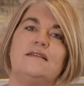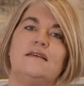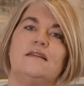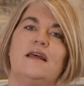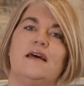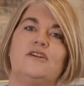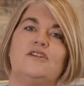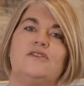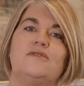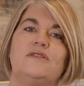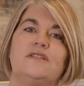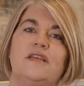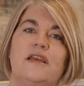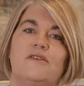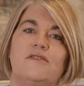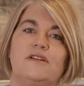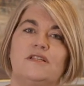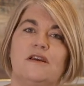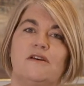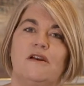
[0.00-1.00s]
the National
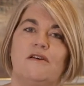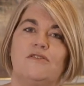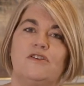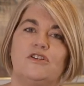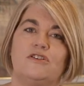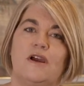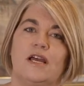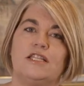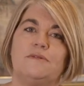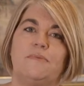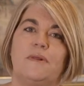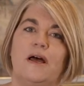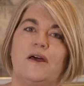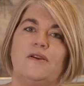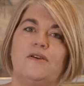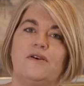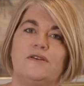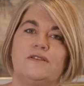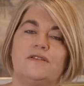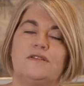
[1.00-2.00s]
Secretary of the
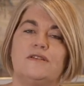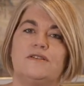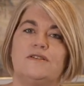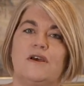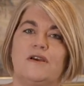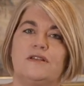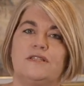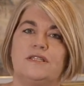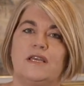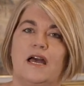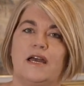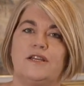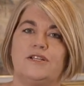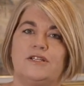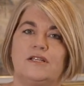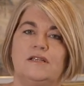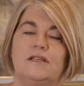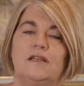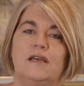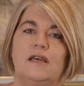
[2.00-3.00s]
Transplant Nurses
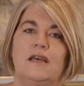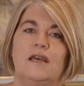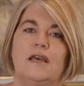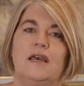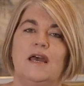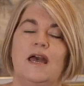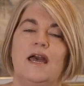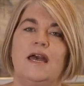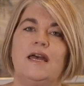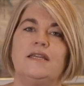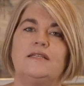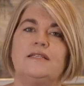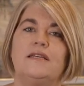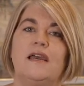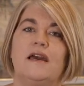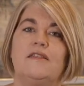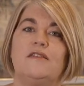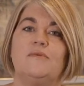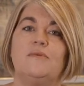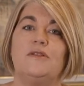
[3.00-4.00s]
Association, and
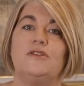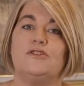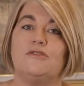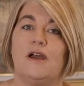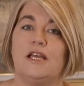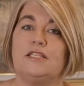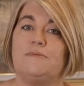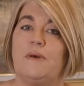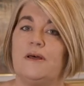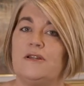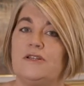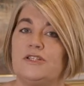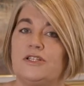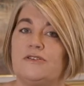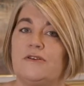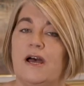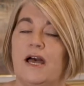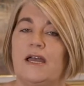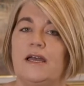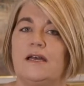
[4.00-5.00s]
together with Transplant
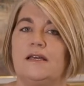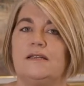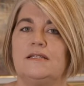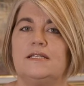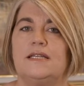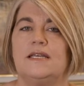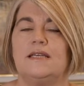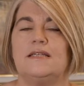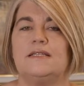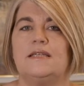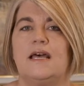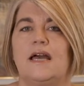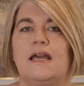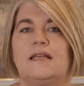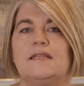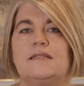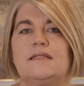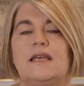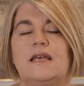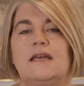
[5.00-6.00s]
Australia,
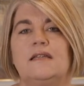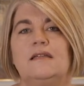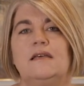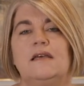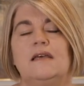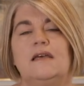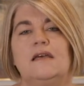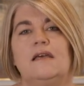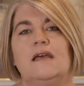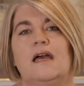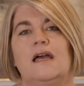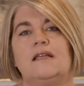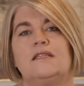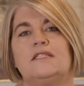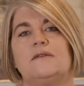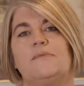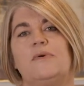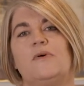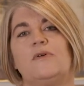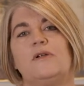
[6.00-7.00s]
TSANZ and
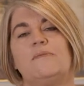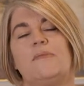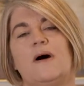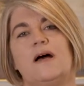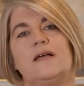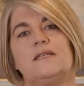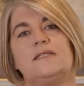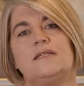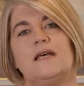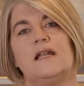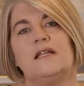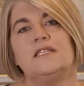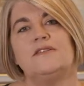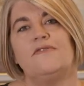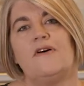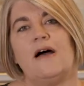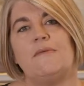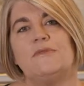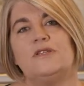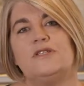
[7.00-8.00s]
supported by Stellis
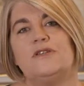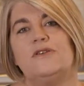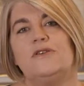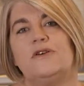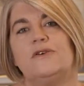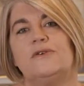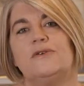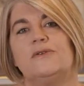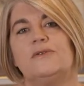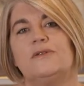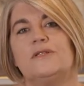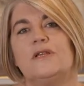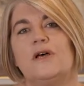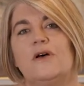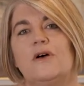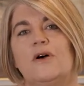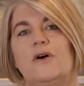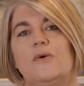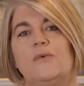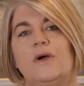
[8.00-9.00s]
Pharmaceuticals,
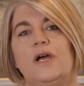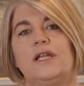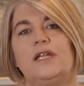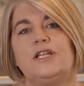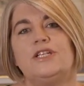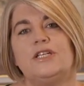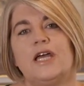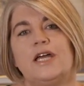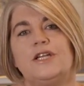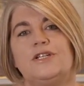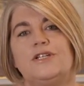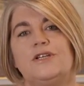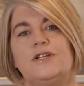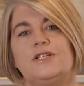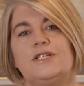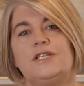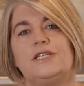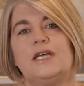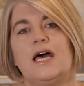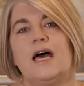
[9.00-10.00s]
we're going to chat to you
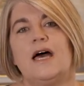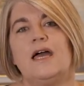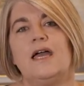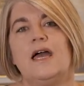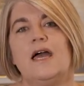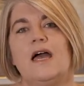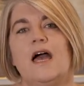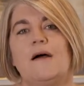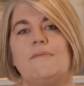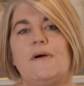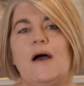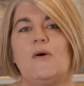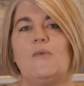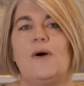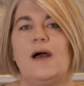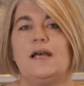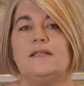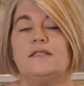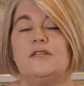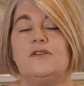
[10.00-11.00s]
today about
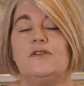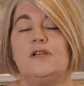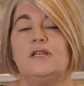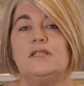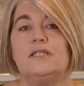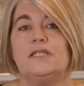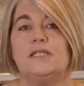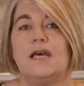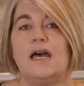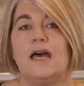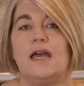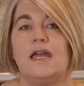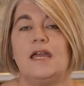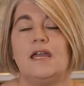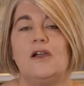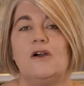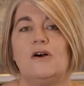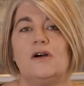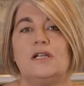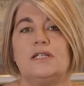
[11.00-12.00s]
ways that you can stay
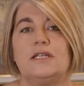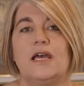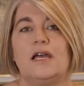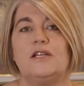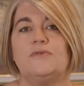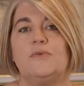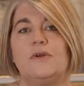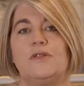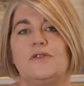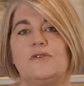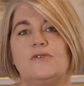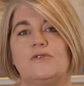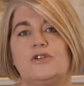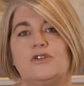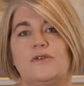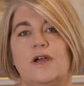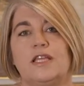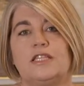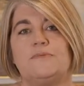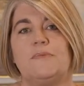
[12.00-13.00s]
in contact with your
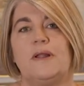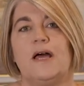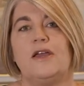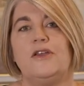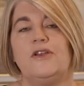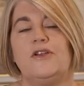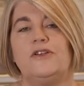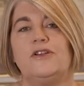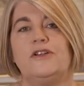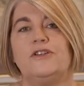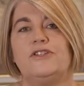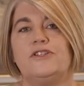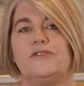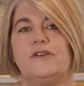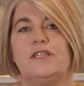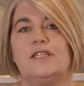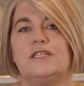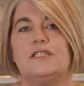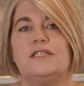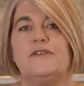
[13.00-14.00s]
transplant unit
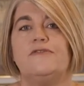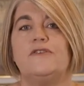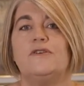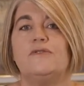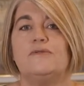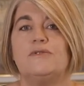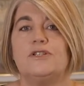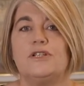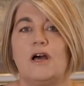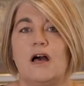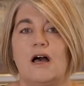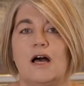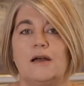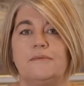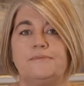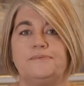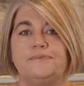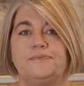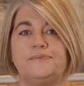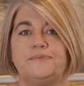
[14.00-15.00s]
during this difficult time.